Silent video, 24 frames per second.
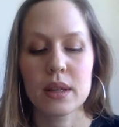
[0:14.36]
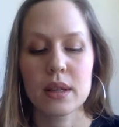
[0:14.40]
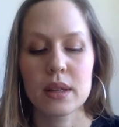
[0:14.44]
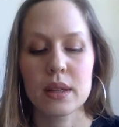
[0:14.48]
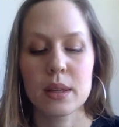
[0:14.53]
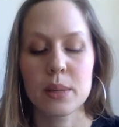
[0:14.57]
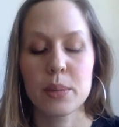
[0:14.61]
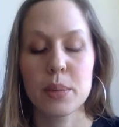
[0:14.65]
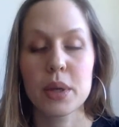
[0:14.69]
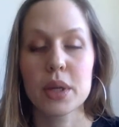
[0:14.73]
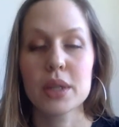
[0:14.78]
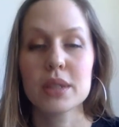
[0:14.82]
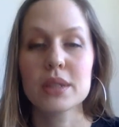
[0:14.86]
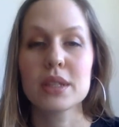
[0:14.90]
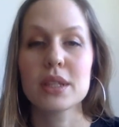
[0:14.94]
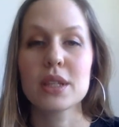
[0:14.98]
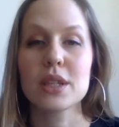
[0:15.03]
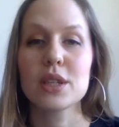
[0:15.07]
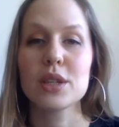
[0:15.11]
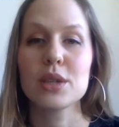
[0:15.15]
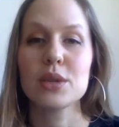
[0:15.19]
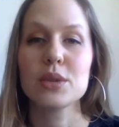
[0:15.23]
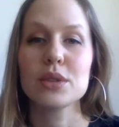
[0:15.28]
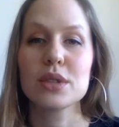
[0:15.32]
the
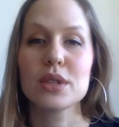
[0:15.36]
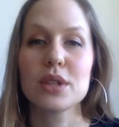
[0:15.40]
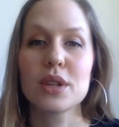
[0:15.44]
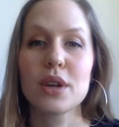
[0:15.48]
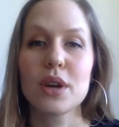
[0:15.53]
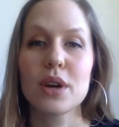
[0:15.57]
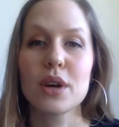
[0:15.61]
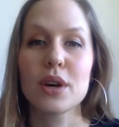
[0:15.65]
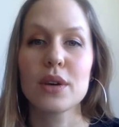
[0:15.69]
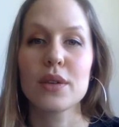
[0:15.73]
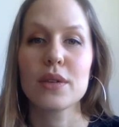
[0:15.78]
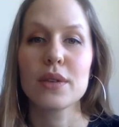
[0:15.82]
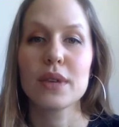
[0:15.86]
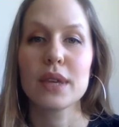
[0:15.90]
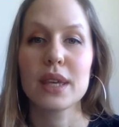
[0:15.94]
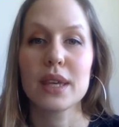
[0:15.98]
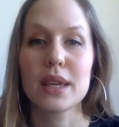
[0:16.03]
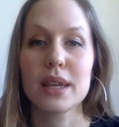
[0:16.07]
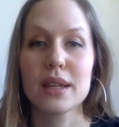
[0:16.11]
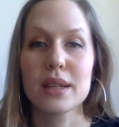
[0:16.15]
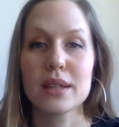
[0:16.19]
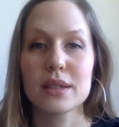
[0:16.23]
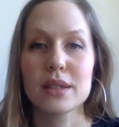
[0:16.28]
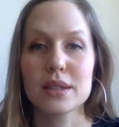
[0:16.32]
persecution of
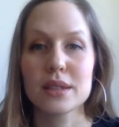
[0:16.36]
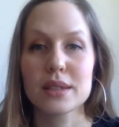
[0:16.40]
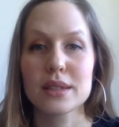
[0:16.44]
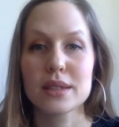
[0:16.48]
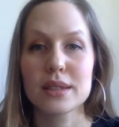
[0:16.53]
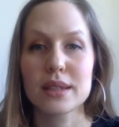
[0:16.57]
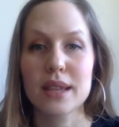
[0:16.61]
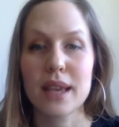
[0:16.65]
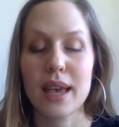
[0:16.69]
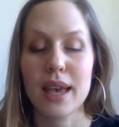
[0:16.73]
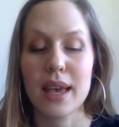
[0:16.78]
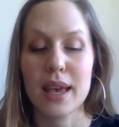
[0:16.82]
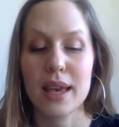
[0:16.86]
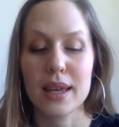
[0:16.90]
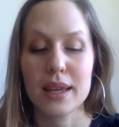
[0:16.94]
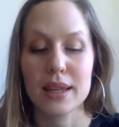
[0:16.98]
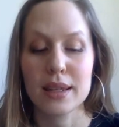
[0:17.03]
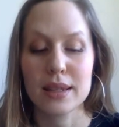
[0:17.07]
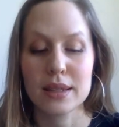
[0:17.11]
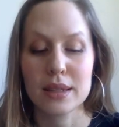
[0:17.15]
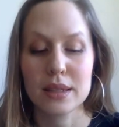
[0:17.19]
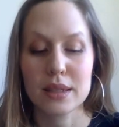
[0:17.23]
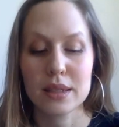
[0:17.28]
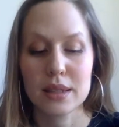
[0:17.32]
healers
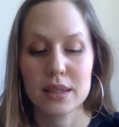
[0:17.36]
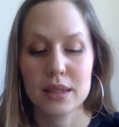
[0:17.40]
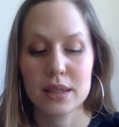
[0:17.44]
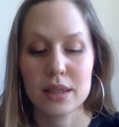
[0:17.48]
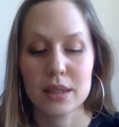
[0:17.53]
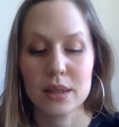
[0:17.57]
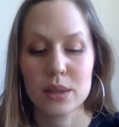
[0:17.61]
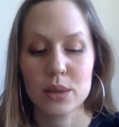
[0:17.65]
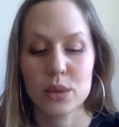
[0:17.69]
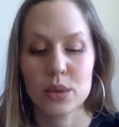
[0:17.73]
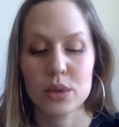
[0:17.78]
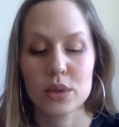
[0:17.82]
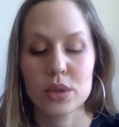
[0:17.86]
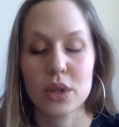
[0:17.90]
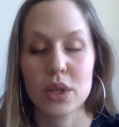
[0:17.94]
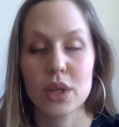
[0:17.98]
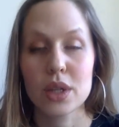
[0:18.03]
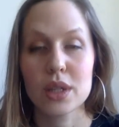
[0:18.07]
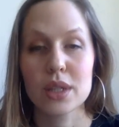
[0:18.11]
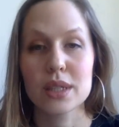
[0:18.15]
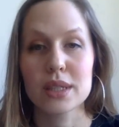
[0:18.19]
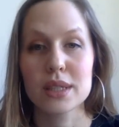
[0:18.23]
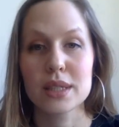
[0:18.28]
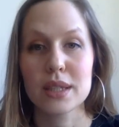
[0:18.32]
and
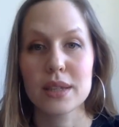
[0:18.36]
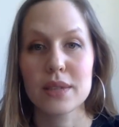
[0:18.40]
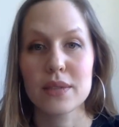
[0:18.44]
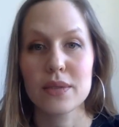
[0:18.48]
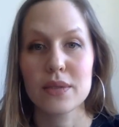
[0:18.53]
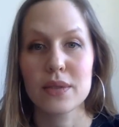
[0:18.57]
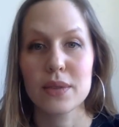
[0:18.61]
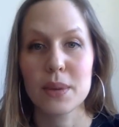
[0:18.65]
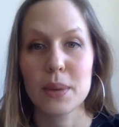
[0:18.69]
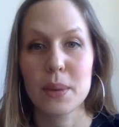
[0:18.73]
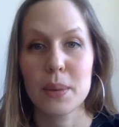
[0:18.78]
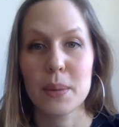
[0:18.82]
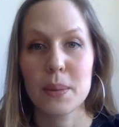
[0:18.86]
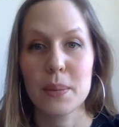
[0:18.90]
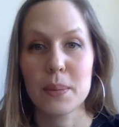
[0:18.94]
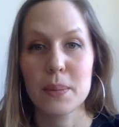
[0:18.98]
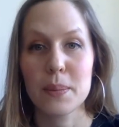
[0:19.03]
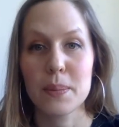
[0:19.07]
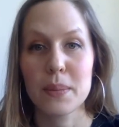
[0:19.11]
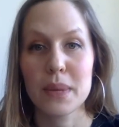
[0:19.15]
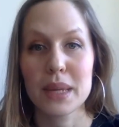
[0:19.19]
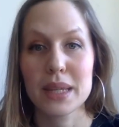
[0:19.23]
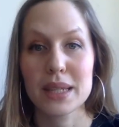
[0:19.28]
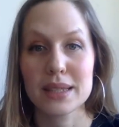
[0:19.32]
alternative
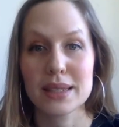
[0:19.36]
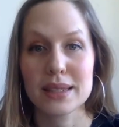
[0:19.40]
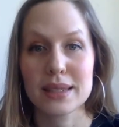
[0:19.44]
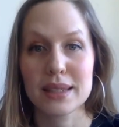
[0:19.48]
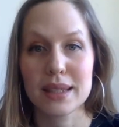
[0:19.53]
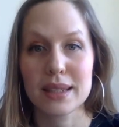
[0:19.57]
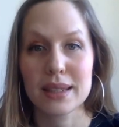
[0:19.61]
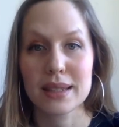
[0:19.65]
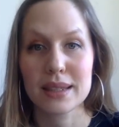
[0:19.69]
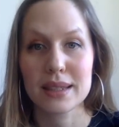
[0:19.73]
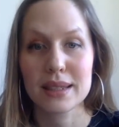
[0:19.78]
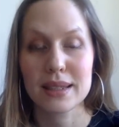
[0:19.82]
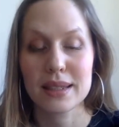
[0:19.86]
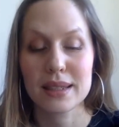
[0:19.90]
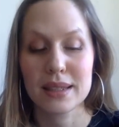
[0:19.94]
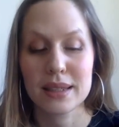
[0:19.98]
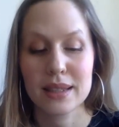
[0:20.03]
medicine,